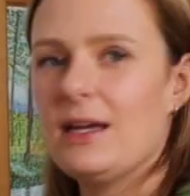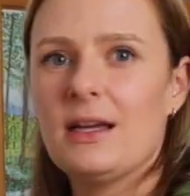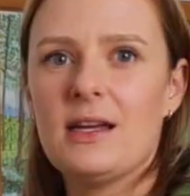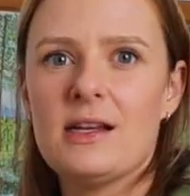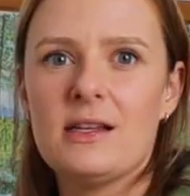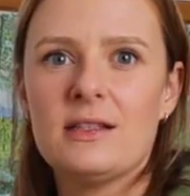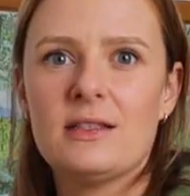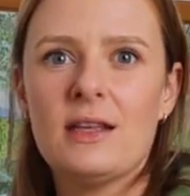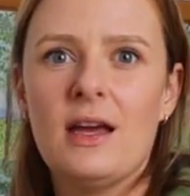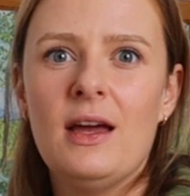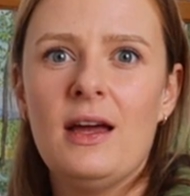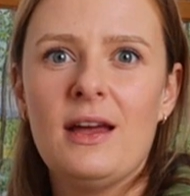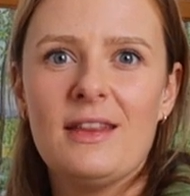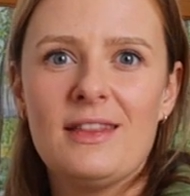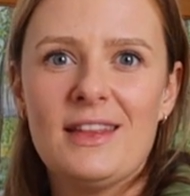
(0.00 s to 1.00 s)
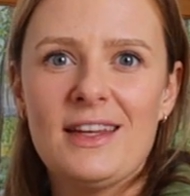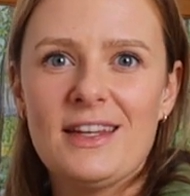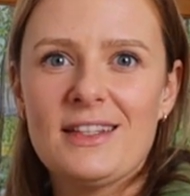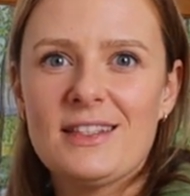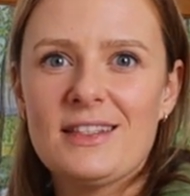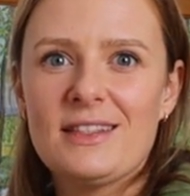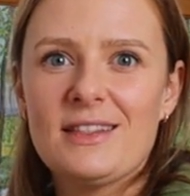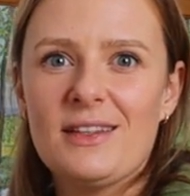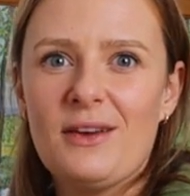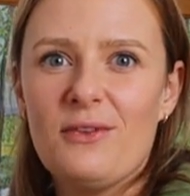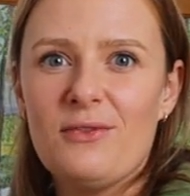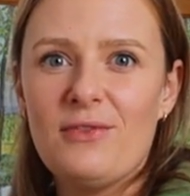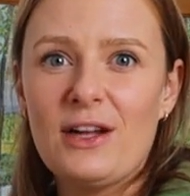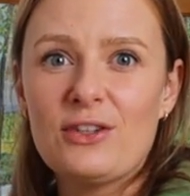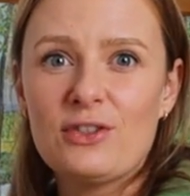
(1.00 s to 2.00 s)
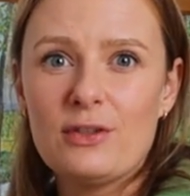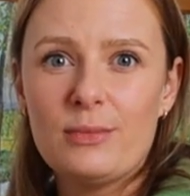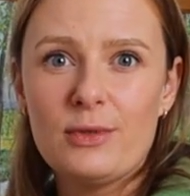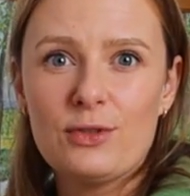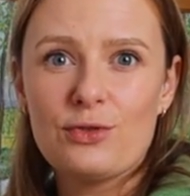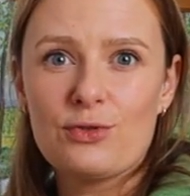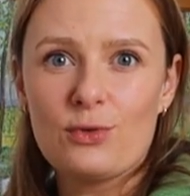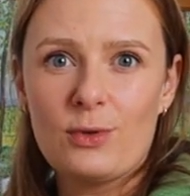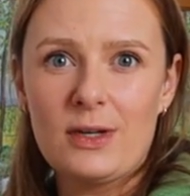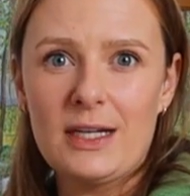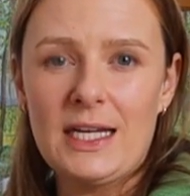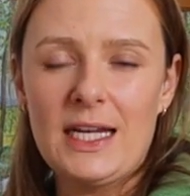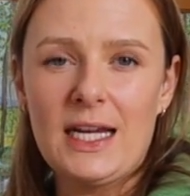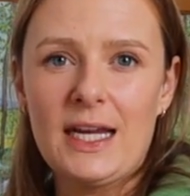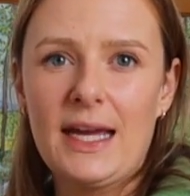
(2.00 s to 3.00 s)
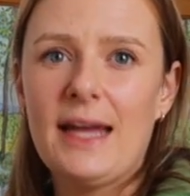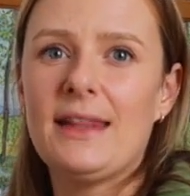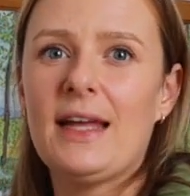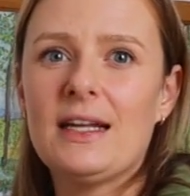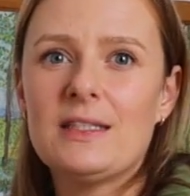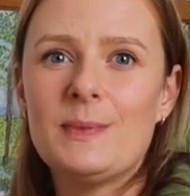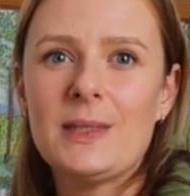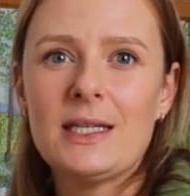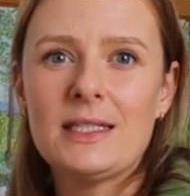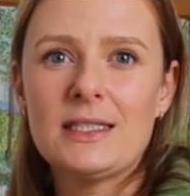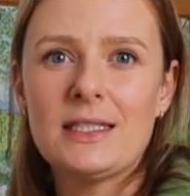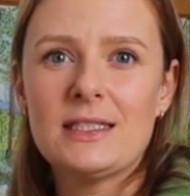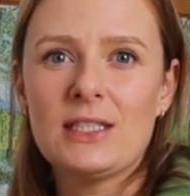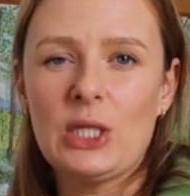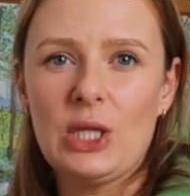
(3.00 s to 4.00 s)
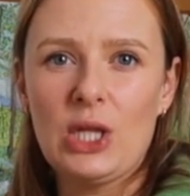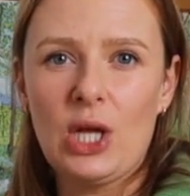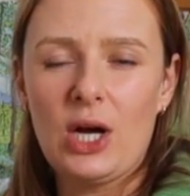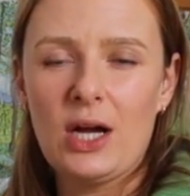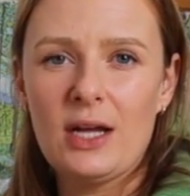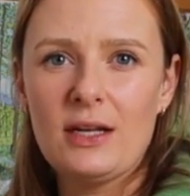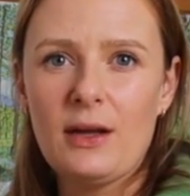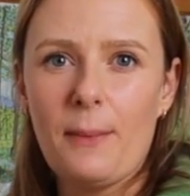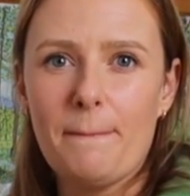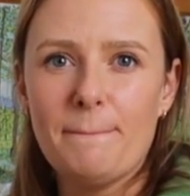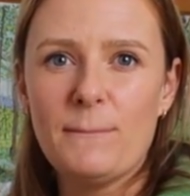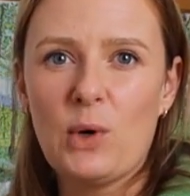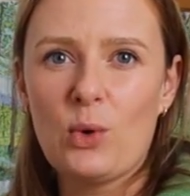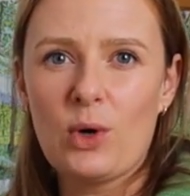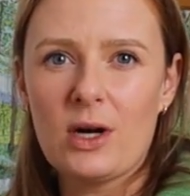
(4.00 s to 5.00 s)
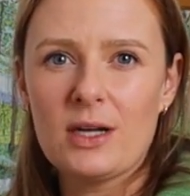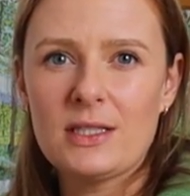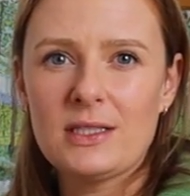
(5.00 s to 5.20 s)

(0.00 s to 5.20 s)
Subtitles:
is this vegetable shortening, and that's because it's a lot more